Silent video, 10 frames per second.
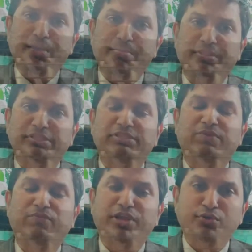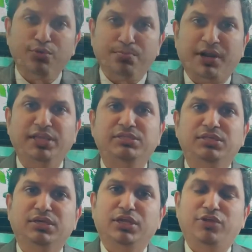This is a very good price.
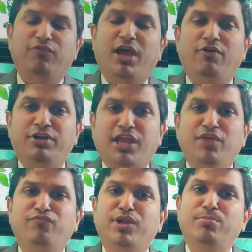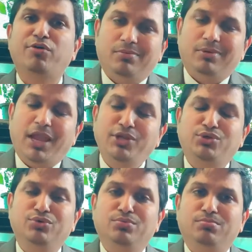If you have a time frame of 8
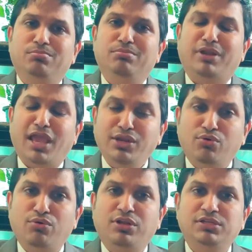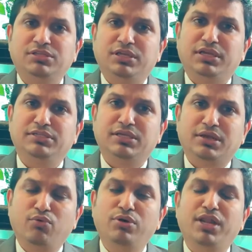to 9 quarters, it is a
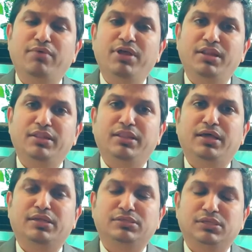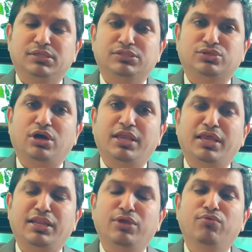good level. The stock can
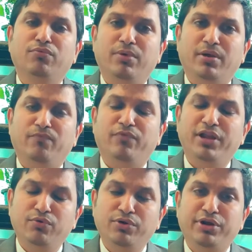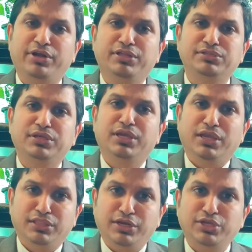give very good returns in the
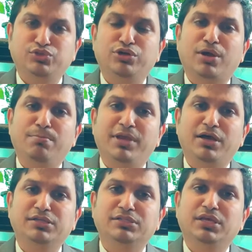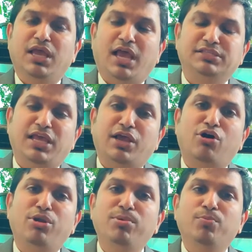days to come, because as the
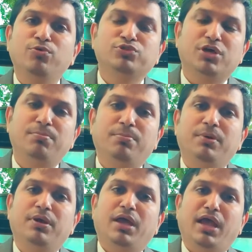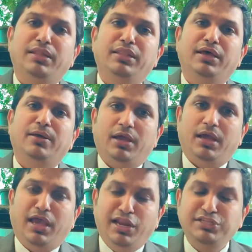economy moves up and the
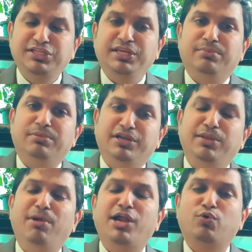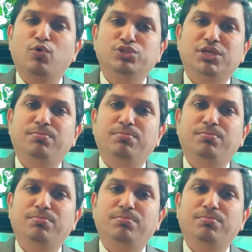energy demand goes up,